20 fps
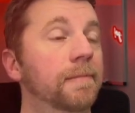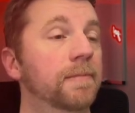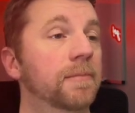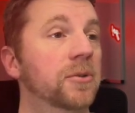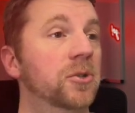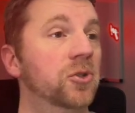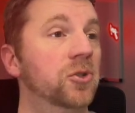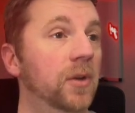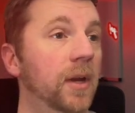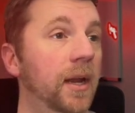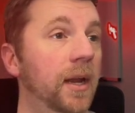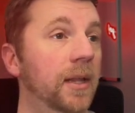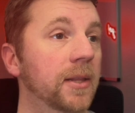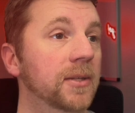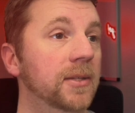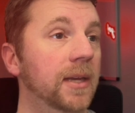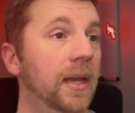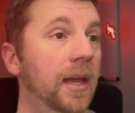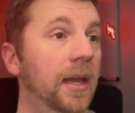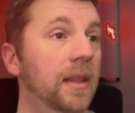
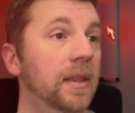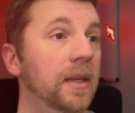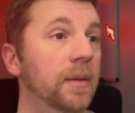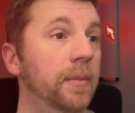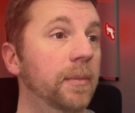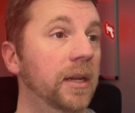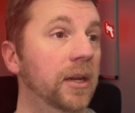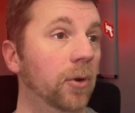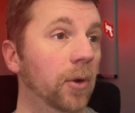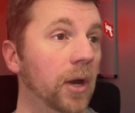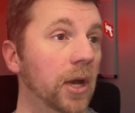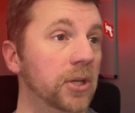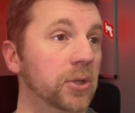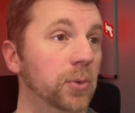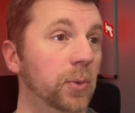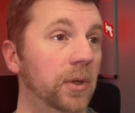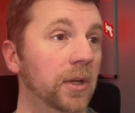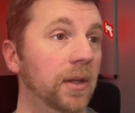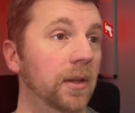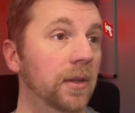Strands, and the Mini
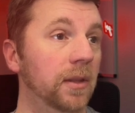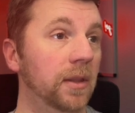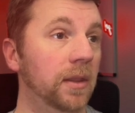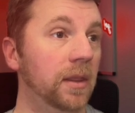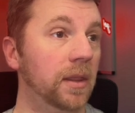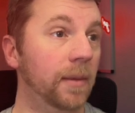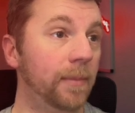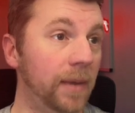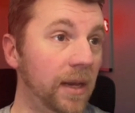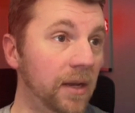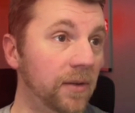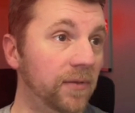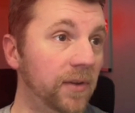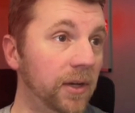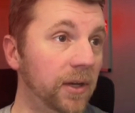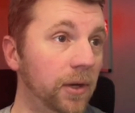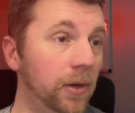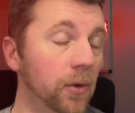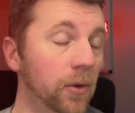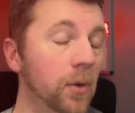Crossword in the main
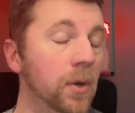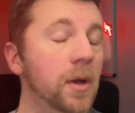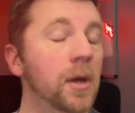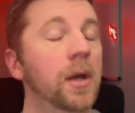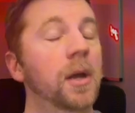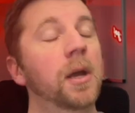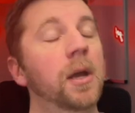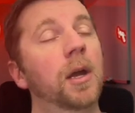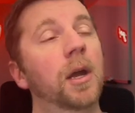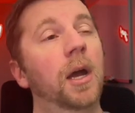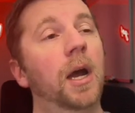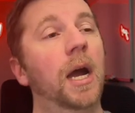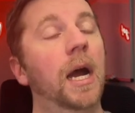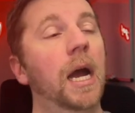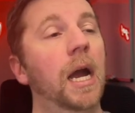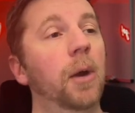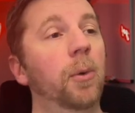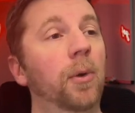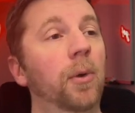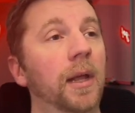video.
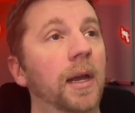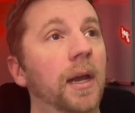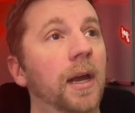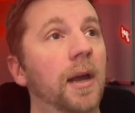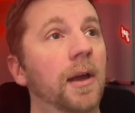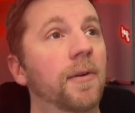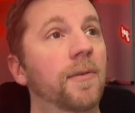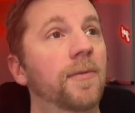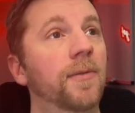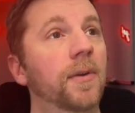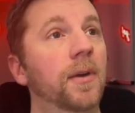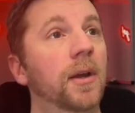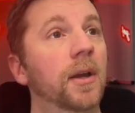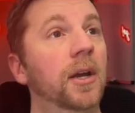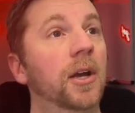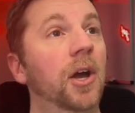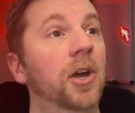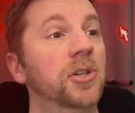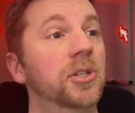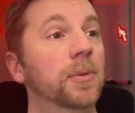I will have
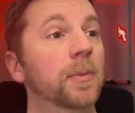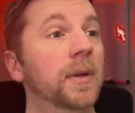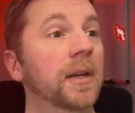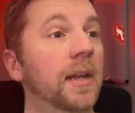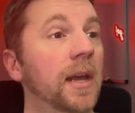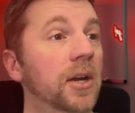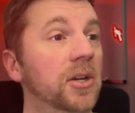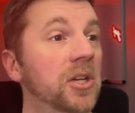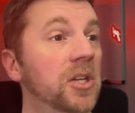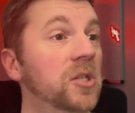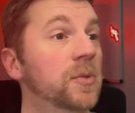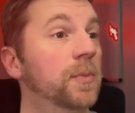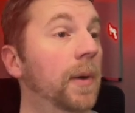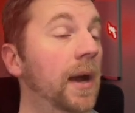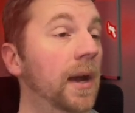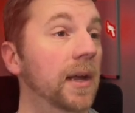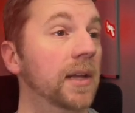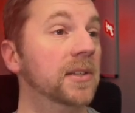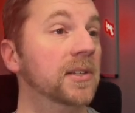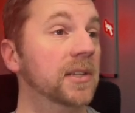Custom Connections
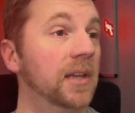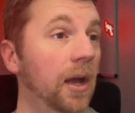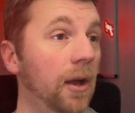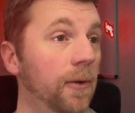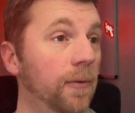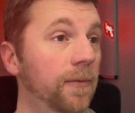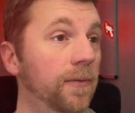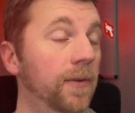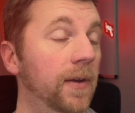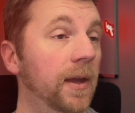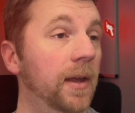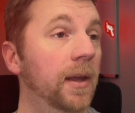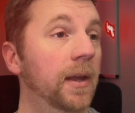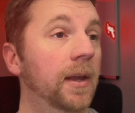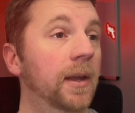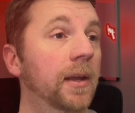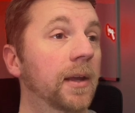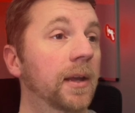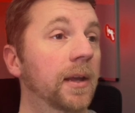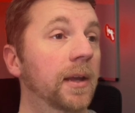by itself
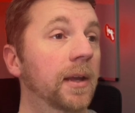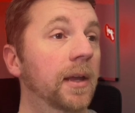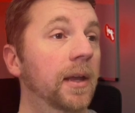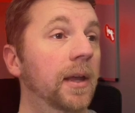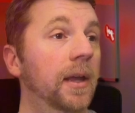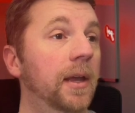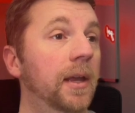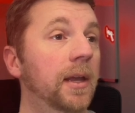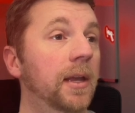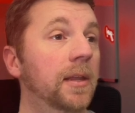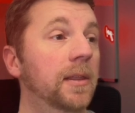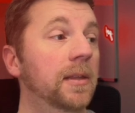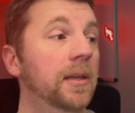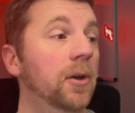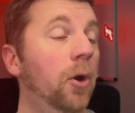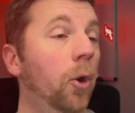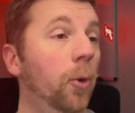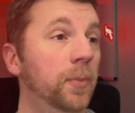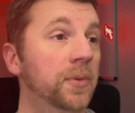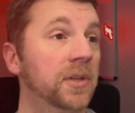in the
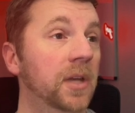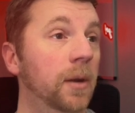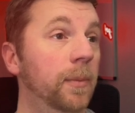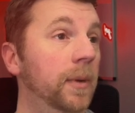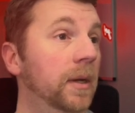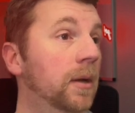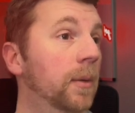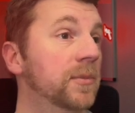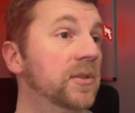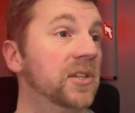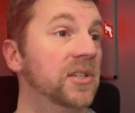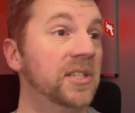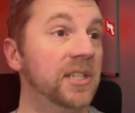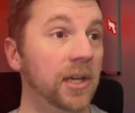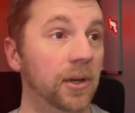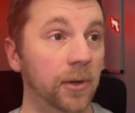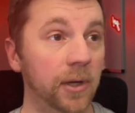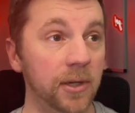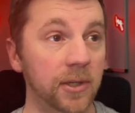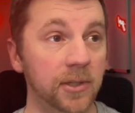hopes that it becomes a
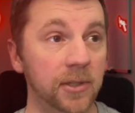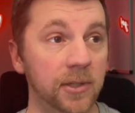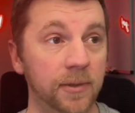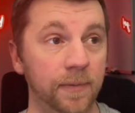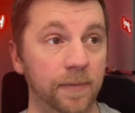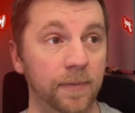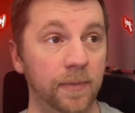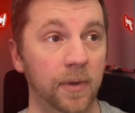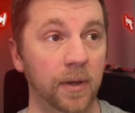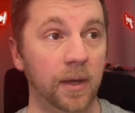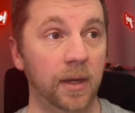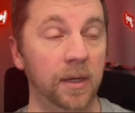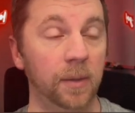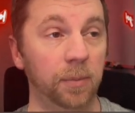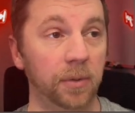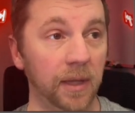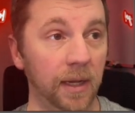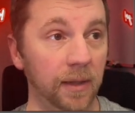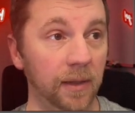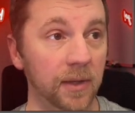series and a
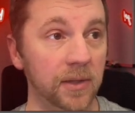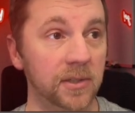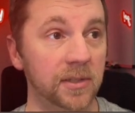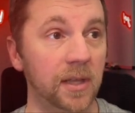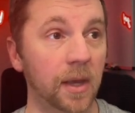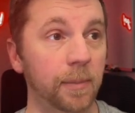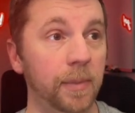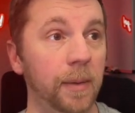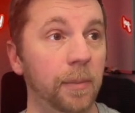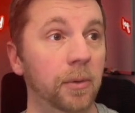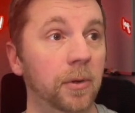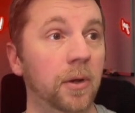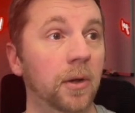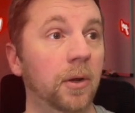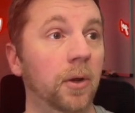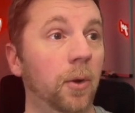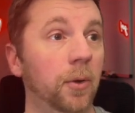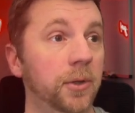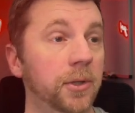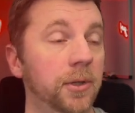playlist that people can
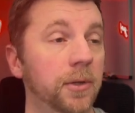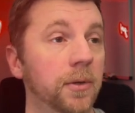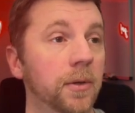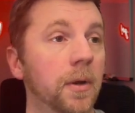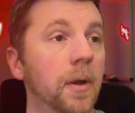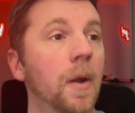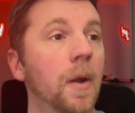go to.